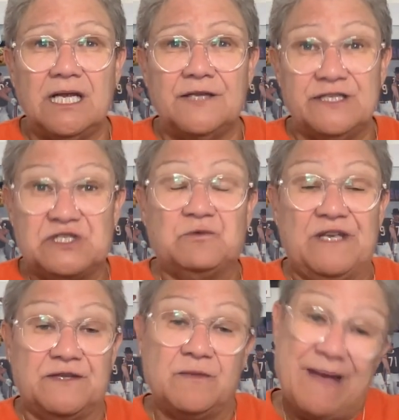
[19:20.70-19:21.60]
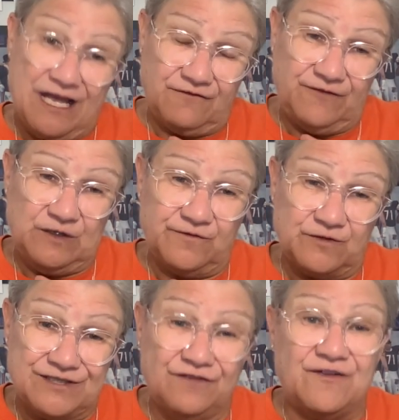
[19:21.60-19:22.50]
this week, the backfield
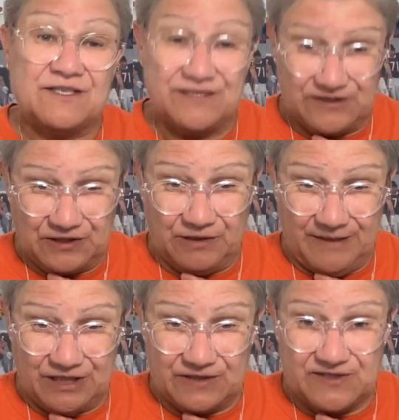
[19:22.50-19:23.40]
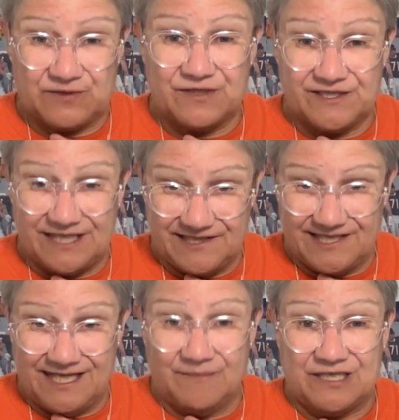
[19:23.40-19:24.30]
for defense is going to be a concern, as I
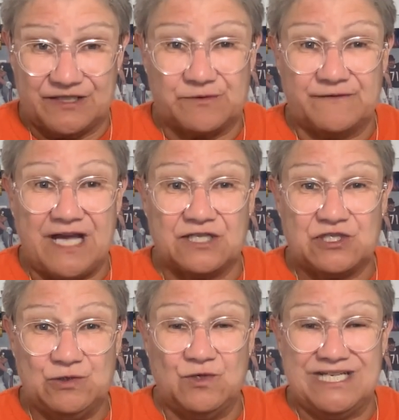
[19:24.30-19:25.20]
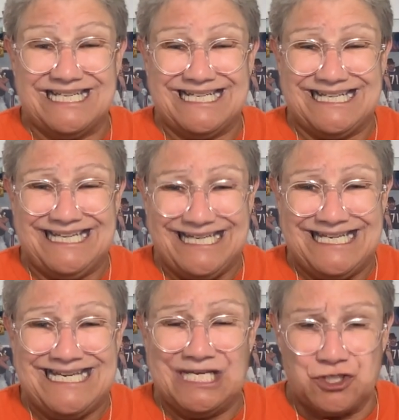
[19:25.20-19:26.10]
say, because we've got two
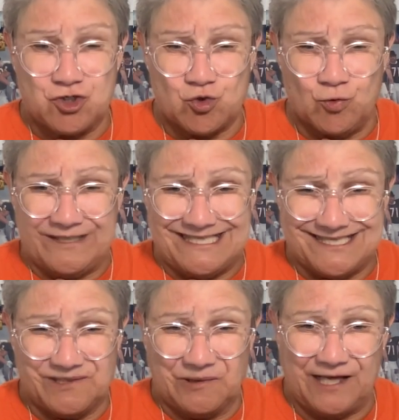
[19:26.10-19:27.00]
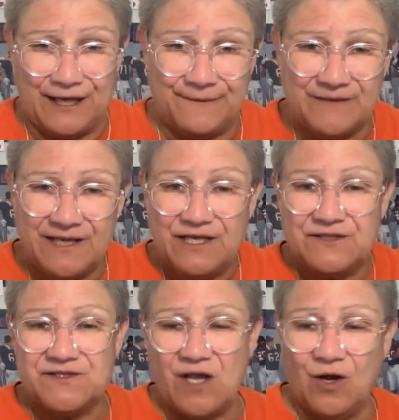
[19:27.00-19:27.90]
key injuries, okay?
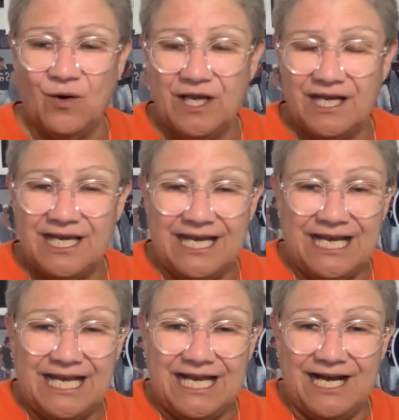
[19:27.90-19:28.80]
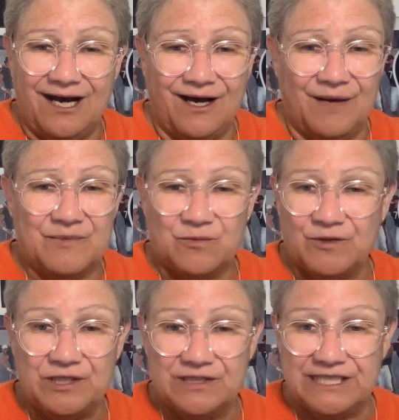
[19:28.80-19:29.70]
So
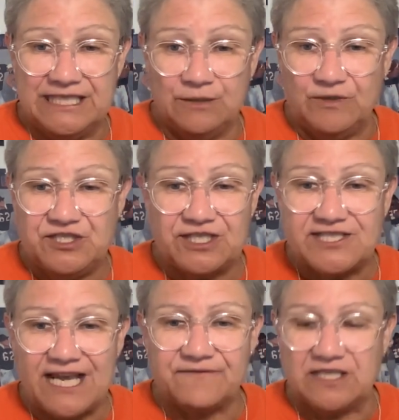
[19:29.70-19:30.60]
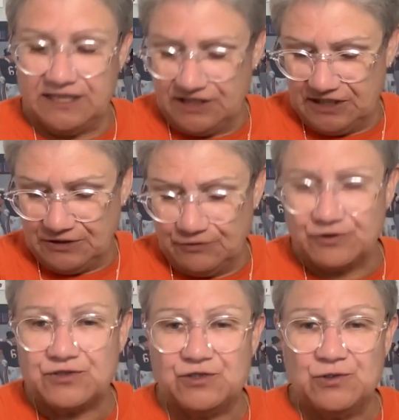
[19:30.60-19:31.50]
really, we just have to continue
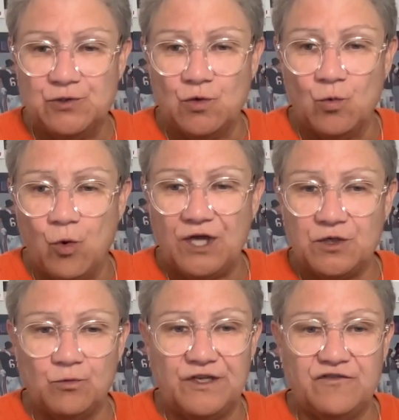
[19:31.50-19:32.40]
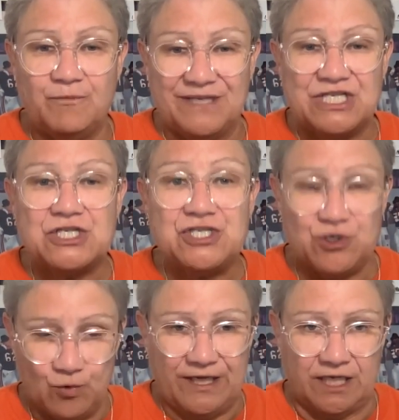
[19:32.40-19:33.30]
to do what we've been
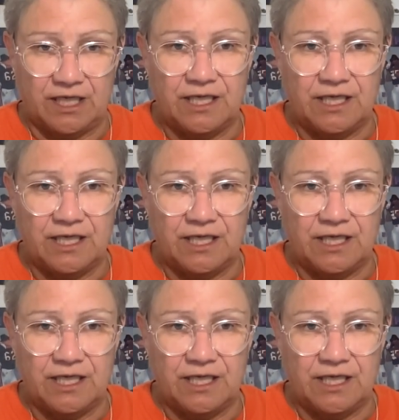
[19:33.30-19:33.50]
doing